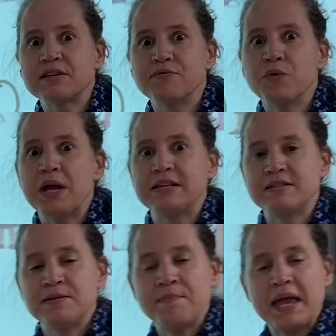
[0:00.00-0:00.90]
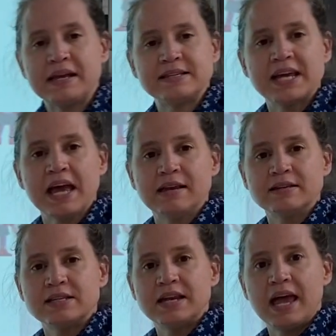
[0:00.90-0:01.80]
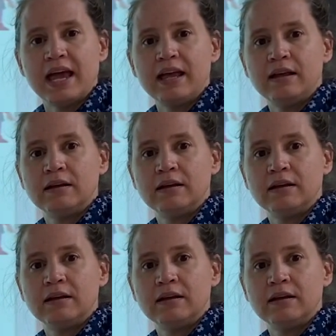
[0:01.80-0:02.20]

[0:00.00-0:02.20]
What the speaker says: of ways to make 10 today.